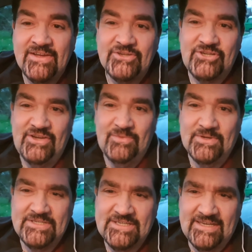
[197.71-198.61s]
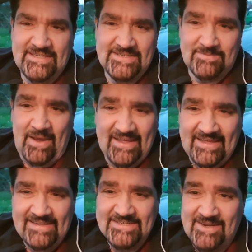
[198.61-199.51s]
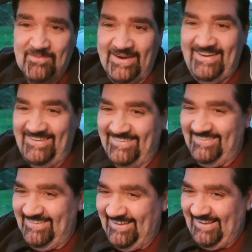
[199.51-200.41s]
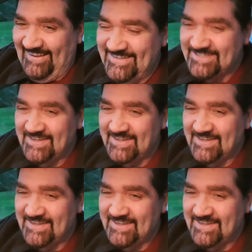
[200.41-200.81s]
She was spanking someone, and